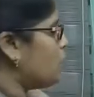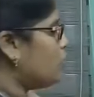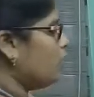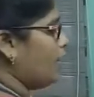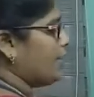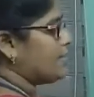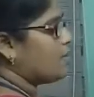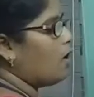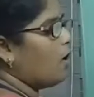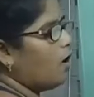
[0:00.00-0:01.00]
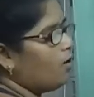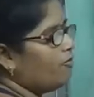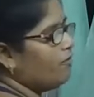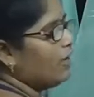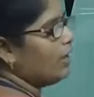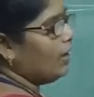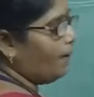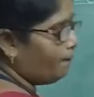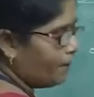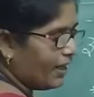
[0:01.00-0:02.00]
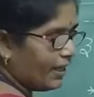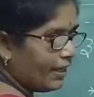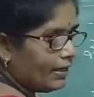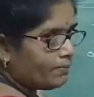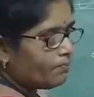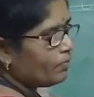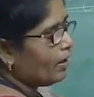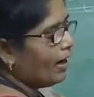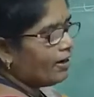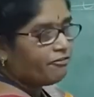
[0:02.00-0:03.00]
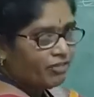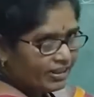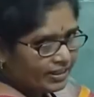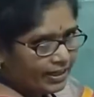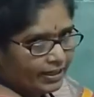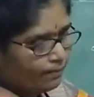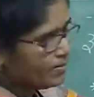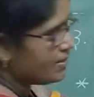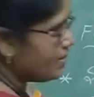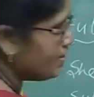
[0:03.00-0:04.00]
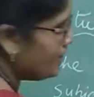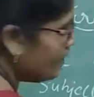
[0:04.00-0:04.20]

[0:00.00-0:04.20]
So a song will be, and V3 comes,